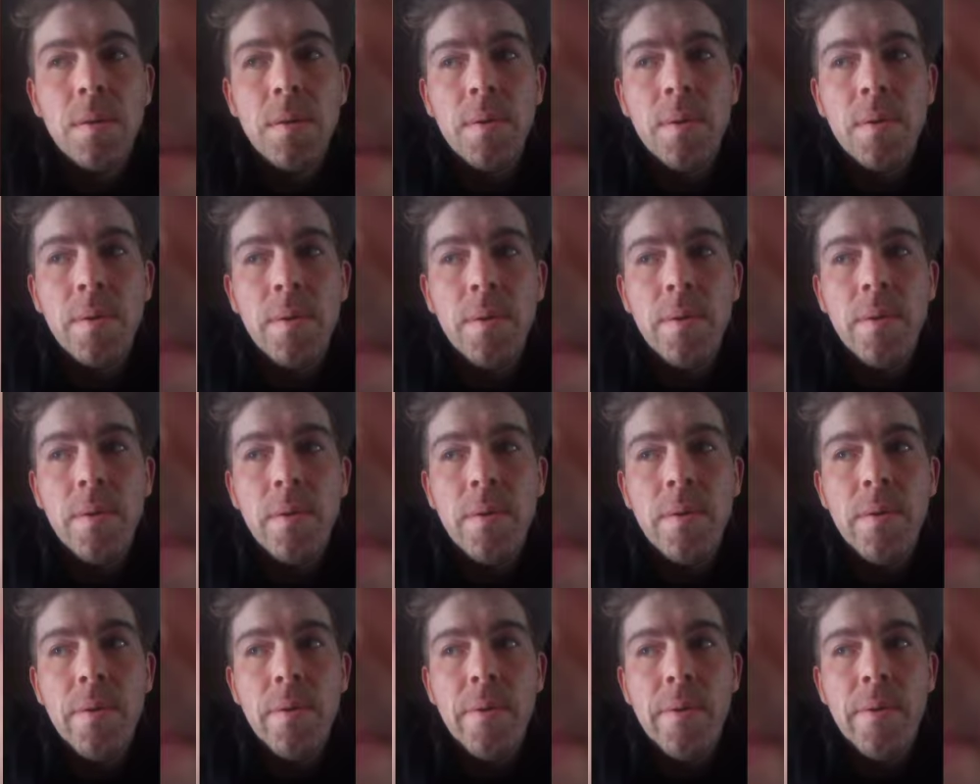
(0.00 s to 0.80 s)

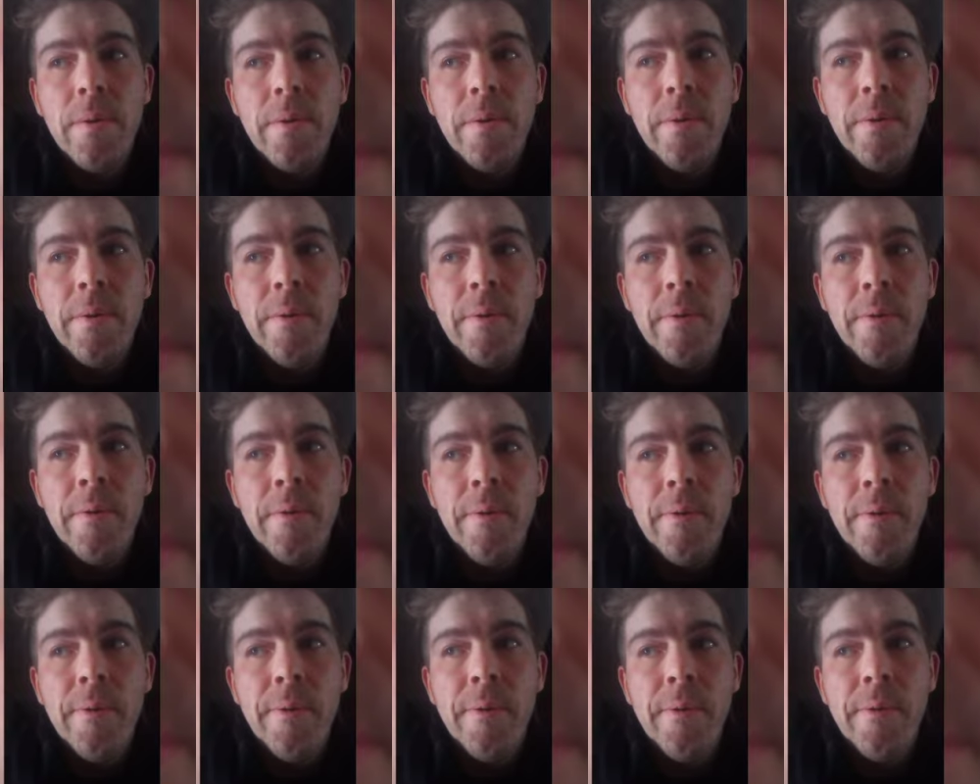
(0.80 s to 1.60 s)

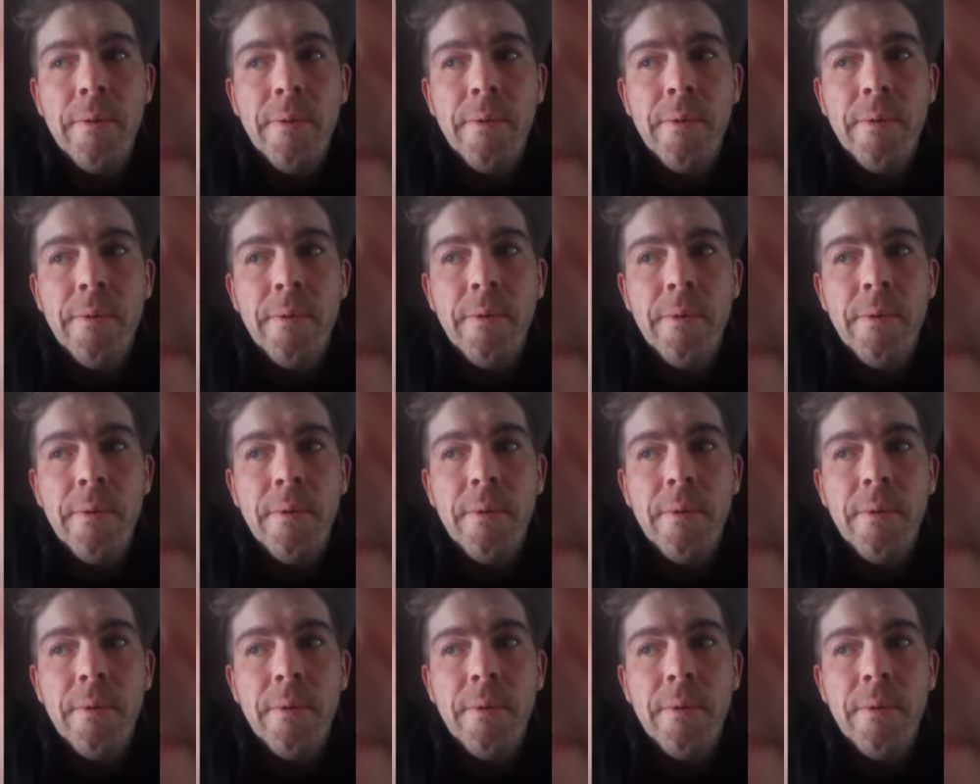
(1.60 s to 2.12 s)
No one is speaking in this clip.